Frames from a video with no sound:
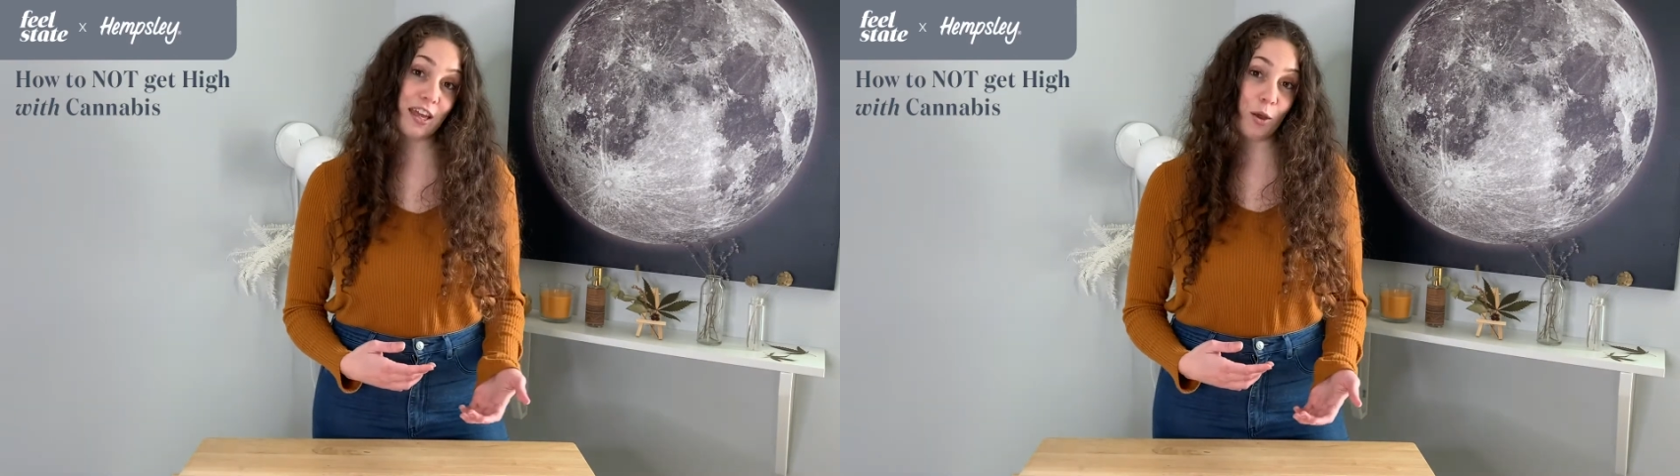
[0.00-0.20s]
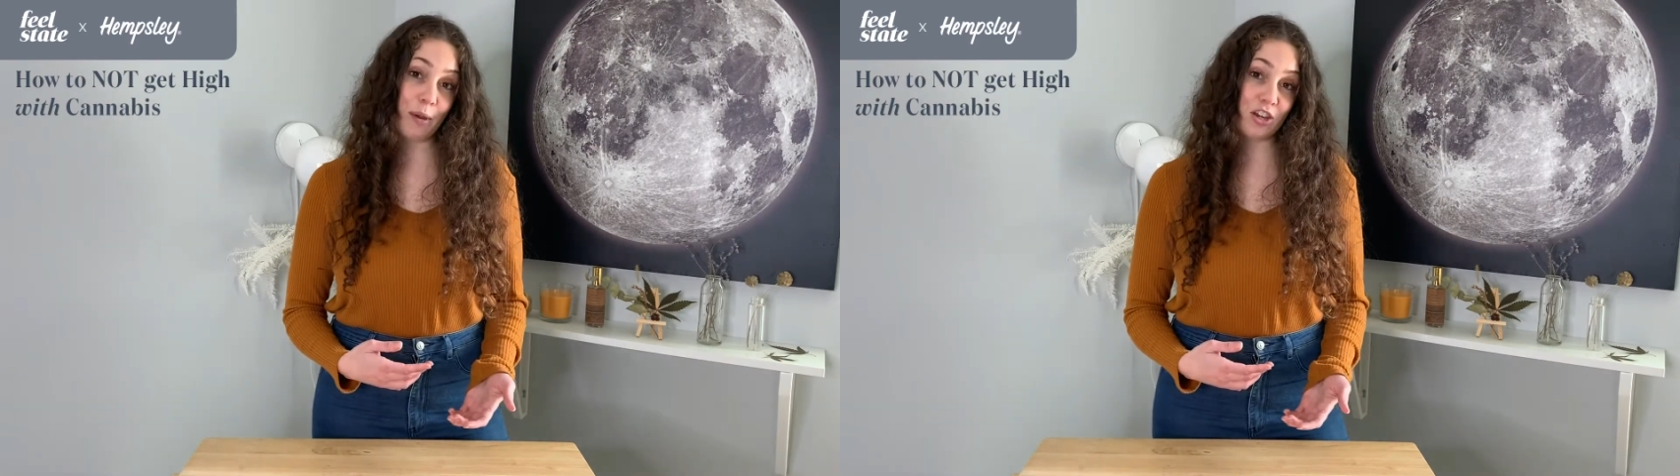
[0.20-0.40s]

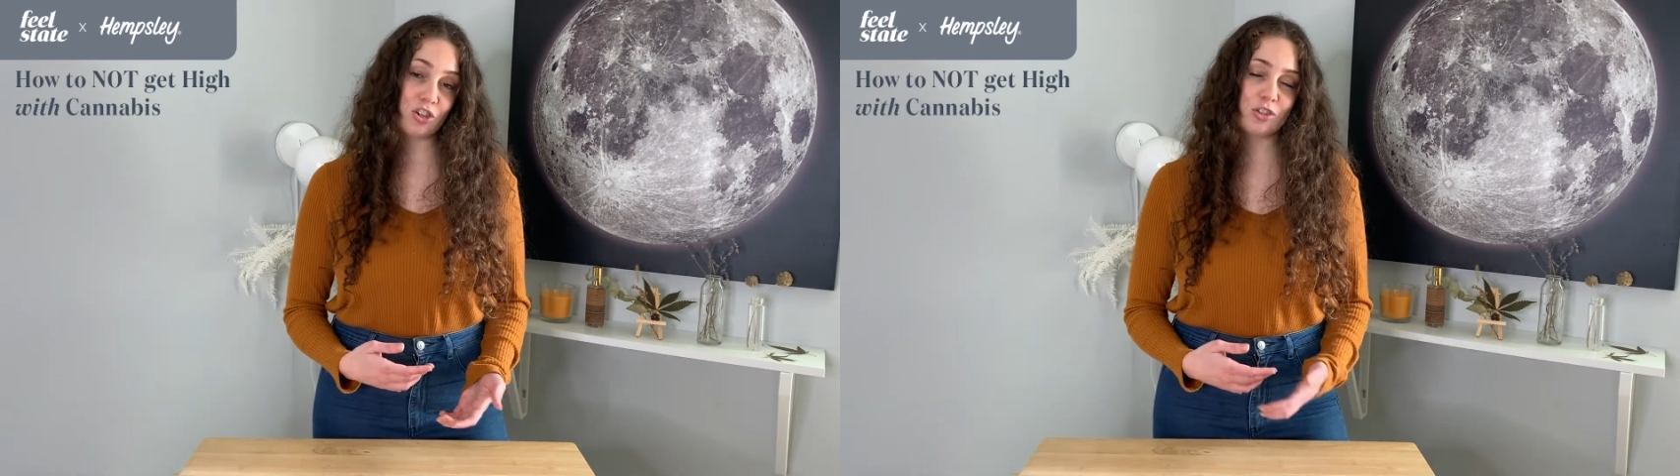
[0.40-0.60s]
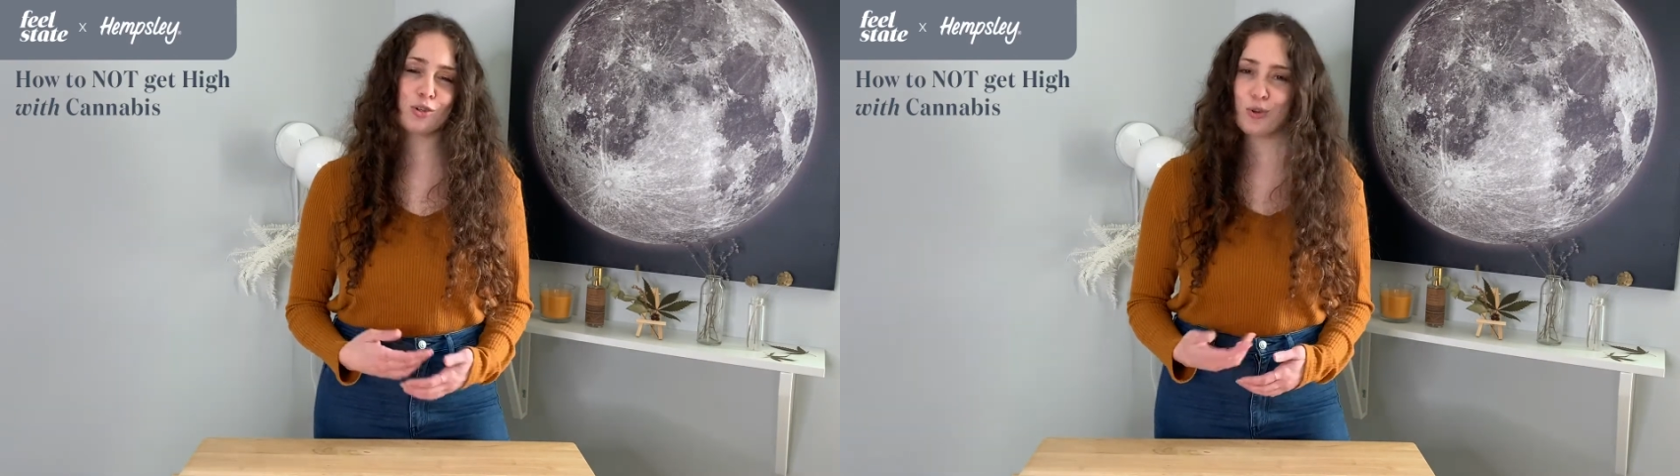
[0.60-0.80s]
ill
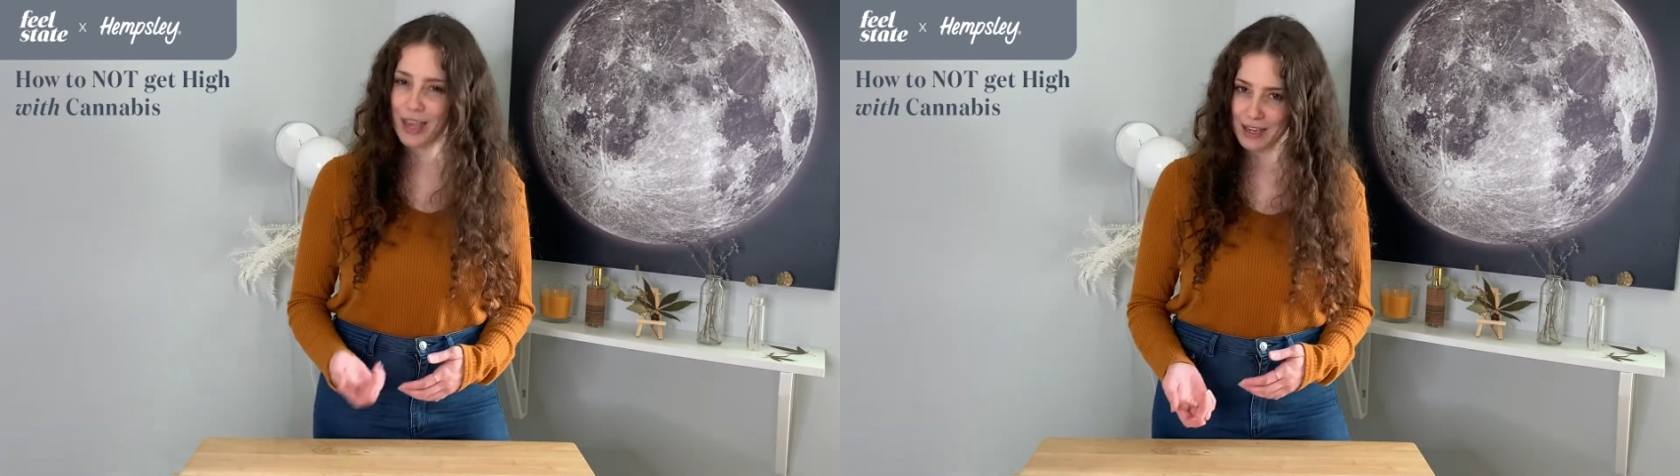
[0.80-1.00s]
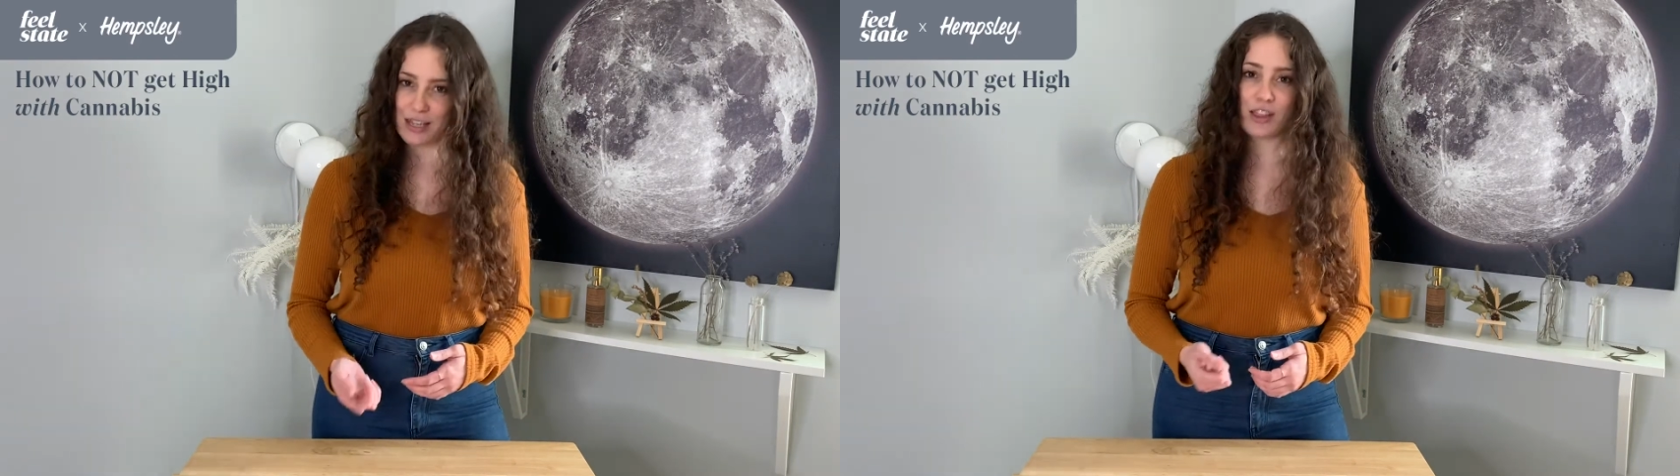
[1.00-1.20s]
patients who
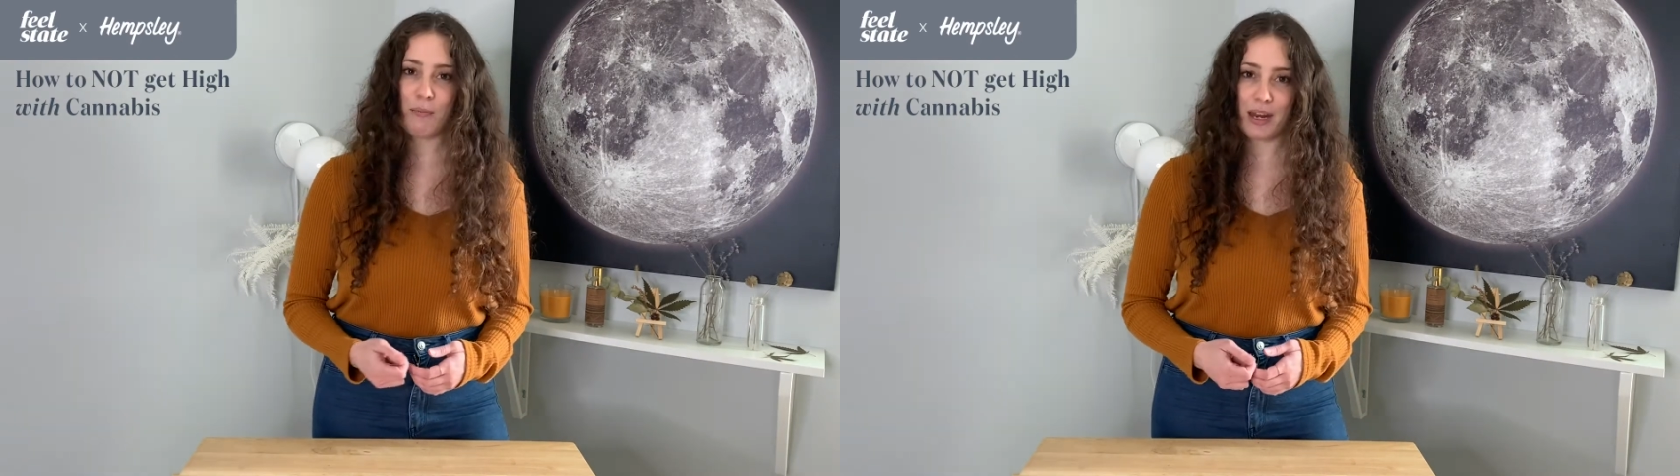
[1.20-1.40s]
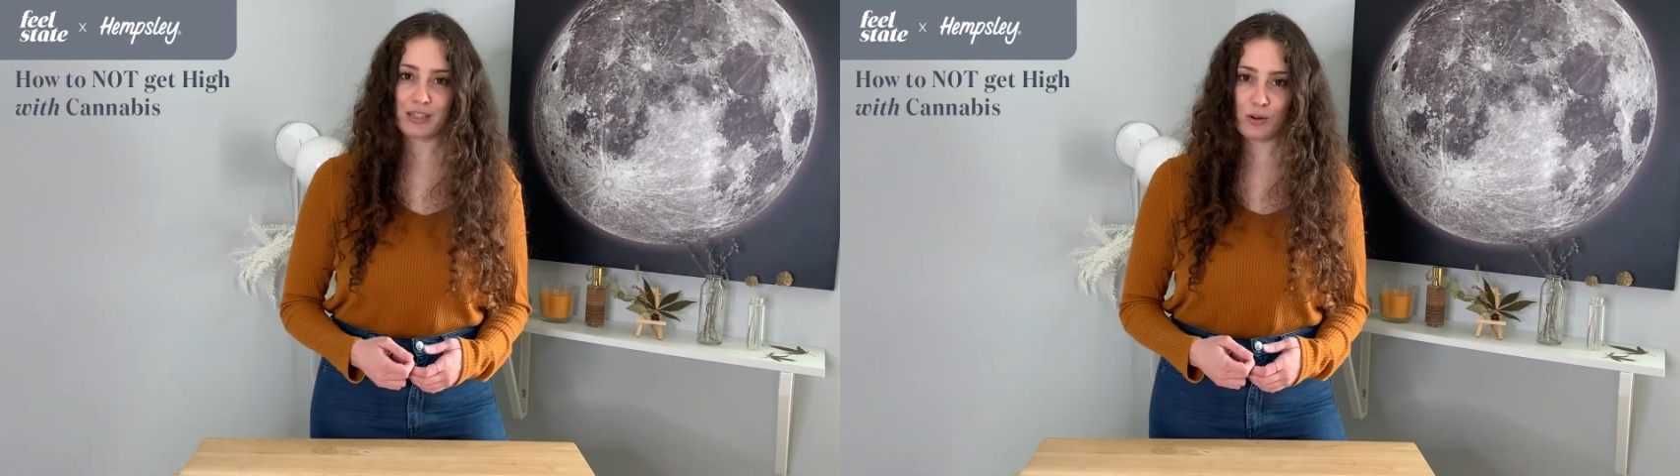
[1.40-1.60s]
can't take their
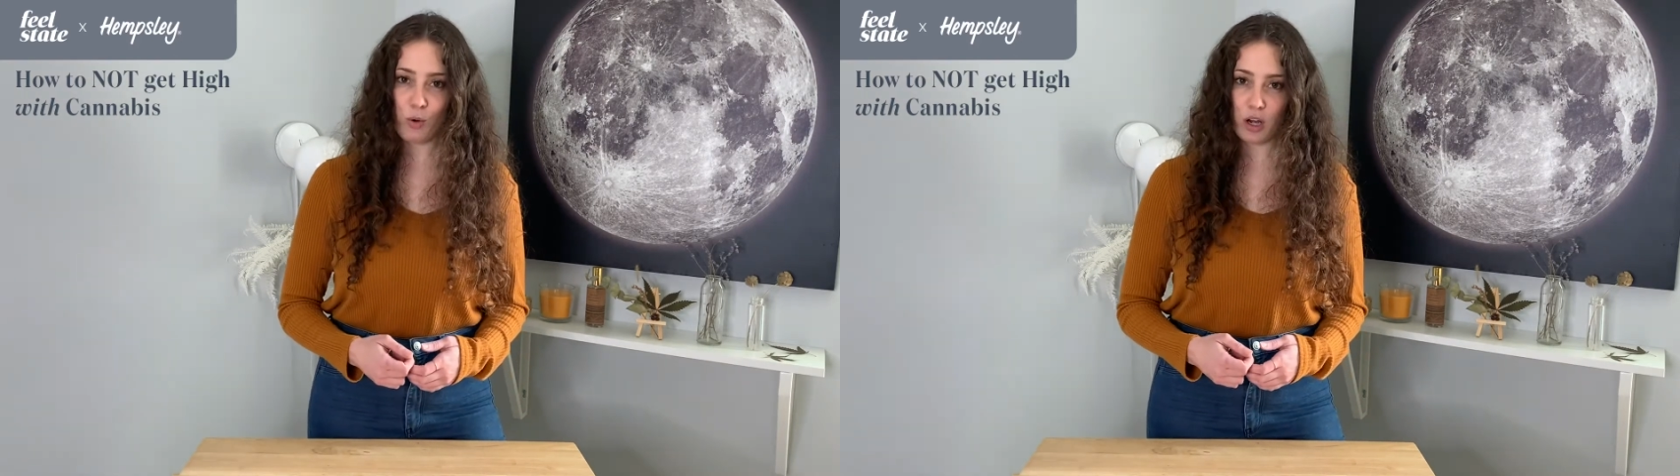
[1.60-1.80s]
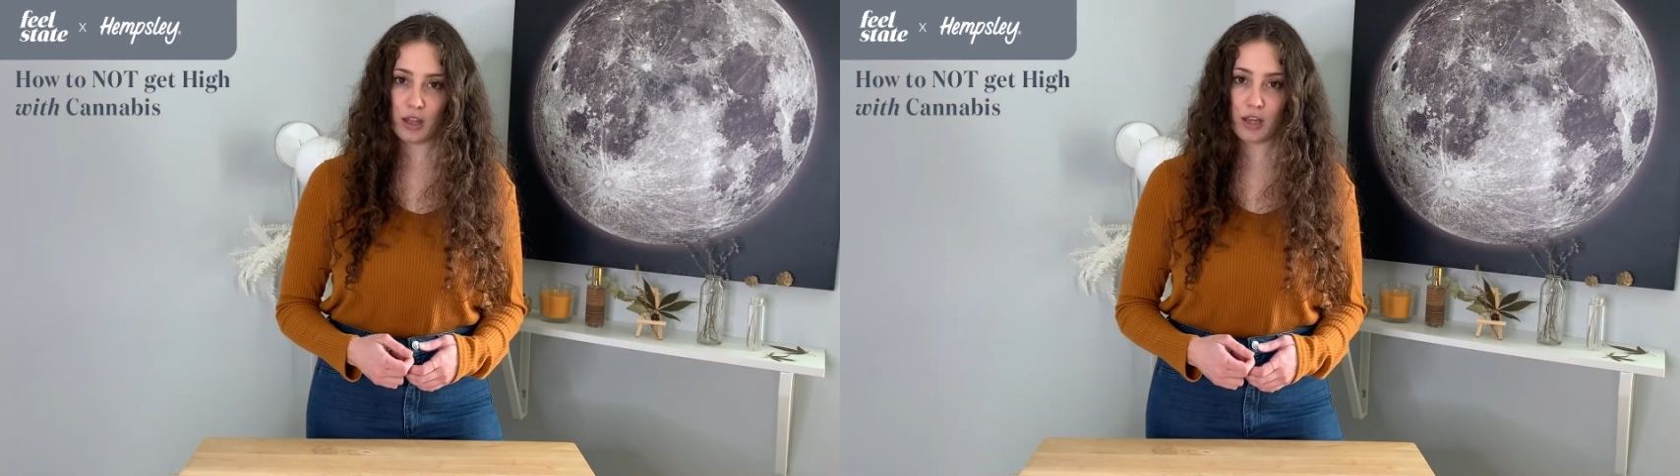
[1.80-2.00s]
medicine
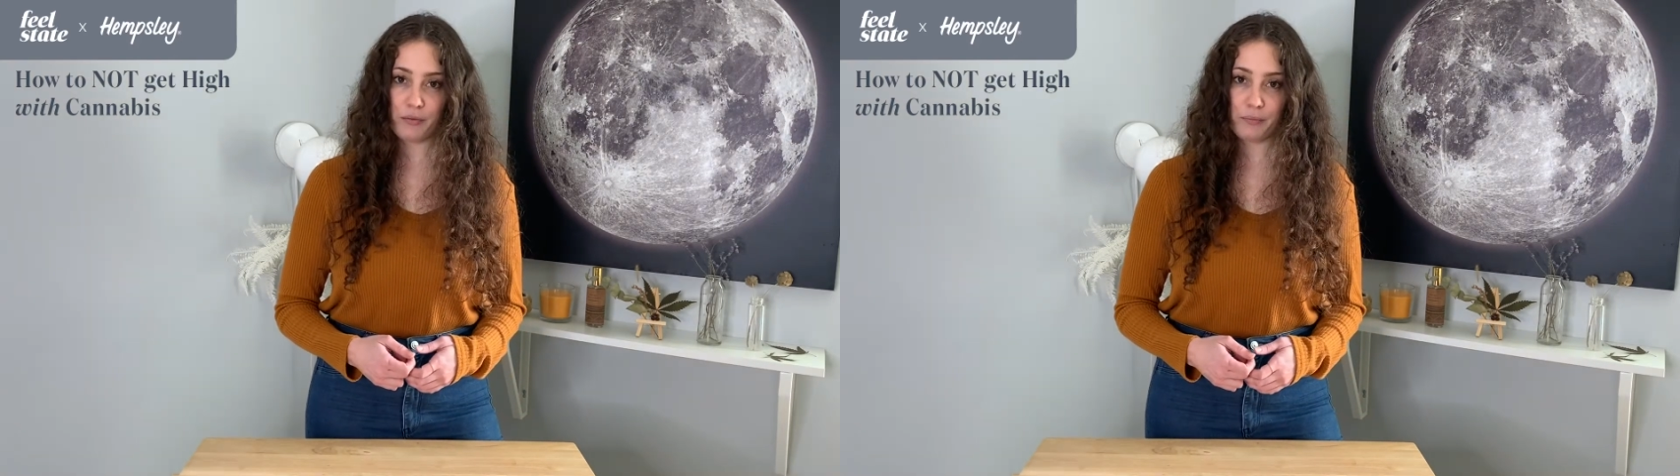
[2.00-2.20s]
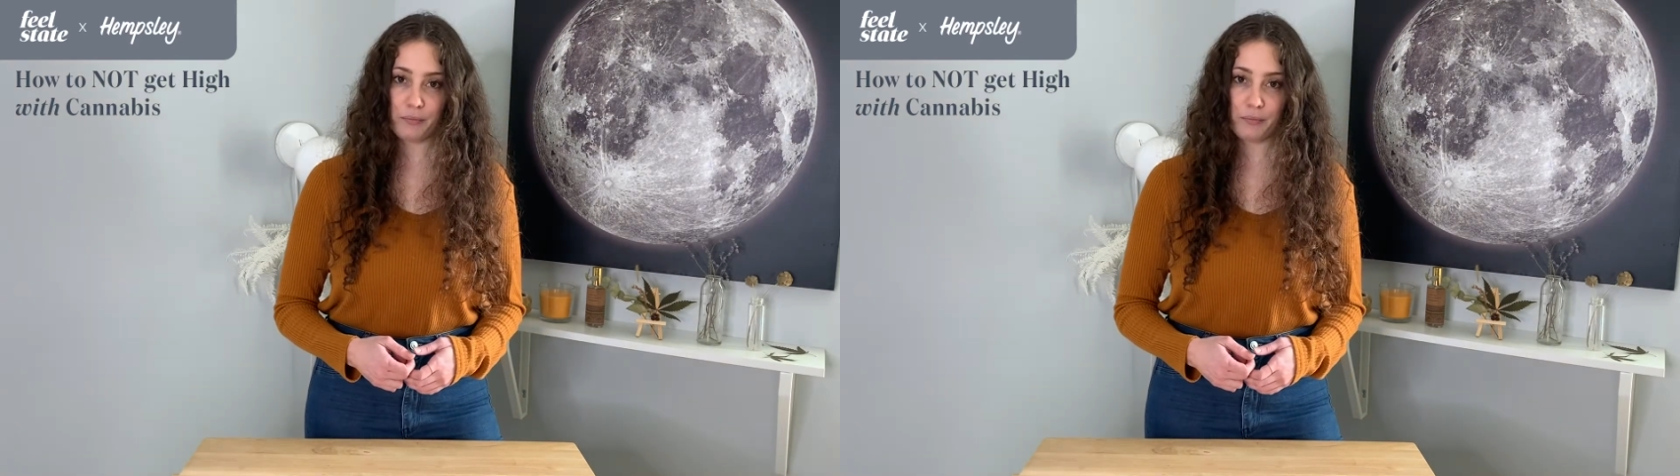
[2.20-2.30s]
orally.